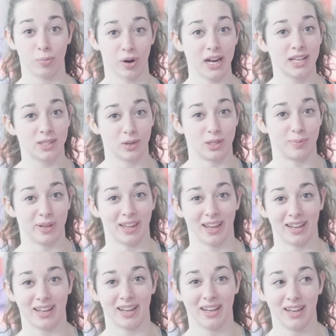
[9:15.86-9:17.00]
break, so it's been
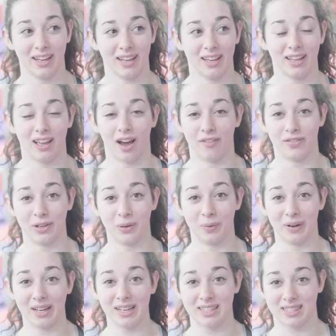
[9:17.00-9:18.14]
like a few
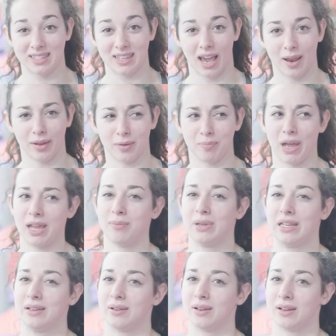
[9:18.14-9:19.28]
weeks and like
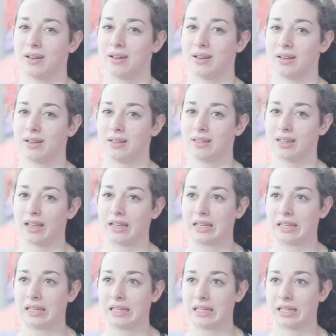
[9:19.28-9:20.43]
maybe like
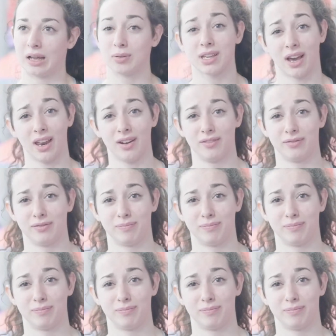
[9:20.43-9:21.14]
it was kind of